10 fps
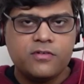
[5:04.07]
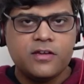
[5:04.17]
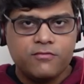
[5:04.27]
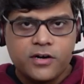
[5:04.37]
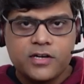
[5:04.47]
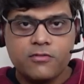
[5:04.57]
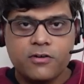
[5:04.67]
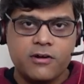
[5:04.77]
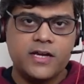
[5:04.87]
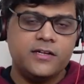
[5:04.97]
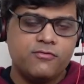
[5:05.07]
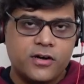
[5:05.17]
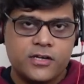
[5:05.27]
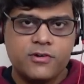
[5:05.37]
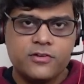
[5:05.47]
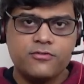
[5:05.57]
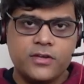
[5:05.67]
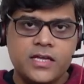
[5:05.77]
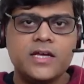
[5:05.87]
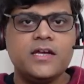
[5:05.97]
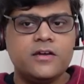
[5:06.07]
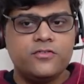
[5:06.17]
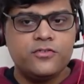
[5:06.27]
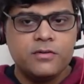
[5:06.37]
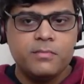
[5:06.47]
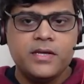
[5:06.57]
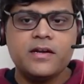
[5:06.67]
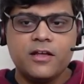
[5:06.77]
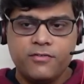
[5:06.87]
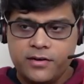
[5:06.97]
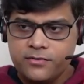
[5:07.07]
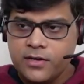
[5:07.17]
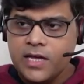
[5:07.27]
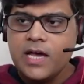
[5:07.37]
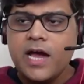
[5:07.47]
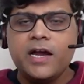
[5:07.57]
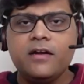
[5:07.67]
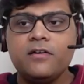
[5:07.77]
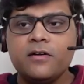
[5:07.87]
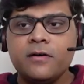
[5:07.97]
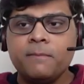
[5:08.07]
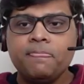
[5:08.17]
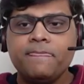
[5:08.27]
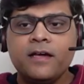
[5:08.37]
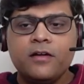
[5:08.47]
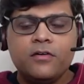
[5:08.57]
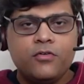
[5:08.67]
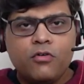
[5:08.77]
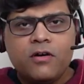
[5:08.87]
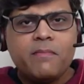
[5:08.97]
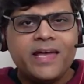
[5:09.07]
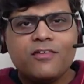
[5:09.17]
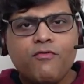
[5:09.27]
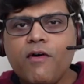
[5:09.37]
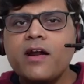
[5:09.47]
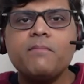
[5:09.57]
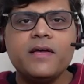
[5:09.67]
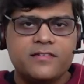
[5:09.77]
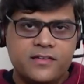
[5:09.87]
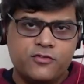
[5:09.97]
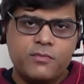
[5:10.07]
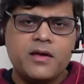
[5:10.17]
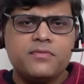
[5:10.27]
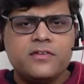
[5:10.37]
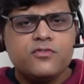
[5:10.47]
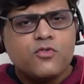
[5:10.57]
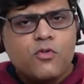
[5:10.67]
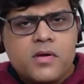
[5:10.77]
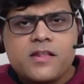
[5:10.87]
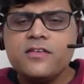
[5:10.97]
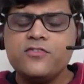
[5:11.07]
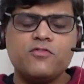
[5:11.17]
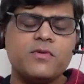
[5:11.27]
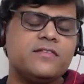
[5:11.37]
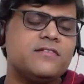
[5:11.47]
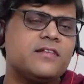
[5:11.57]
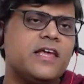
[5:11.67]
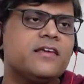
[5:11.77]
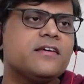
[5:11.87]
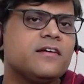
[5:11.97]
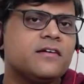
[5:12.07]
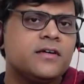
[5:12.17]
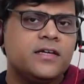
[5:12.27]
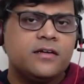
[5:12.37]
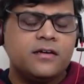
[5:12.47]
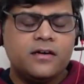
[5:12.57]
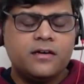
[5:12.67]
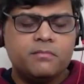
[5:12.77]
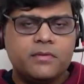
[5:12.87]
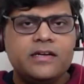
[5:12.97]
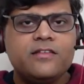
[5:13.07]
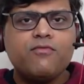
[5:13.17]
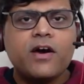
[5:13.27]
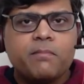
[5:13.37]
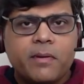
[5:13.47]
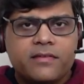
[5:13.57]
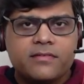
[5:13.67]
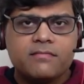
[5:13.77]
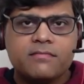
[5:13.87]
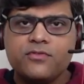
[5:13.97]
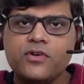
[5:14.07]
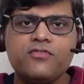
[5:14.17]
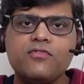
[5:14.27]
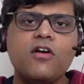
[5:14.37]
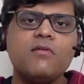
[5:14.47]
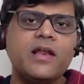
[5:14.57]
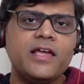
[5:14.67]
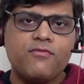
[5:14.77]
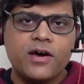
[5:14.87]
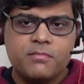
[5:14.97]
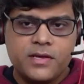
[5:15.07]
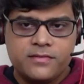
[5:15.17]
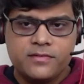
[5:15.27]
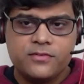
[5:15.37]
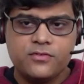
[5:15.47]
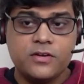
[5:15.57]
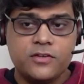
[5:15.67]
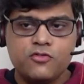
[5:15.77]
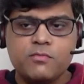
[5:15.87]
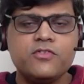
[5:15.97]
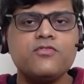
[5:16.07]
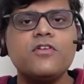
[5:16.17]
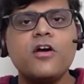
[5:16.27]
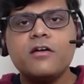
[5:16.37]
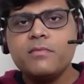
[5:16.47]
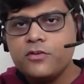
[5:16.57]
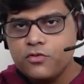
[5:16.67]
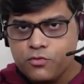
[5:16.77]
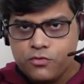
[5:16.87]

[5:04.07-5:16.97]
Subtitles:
what you are writing, what you are showing, it should be relevant. And don't make one page resume. I have seen so many resumes like it is one page. So it should not be like one page. So resume should not be too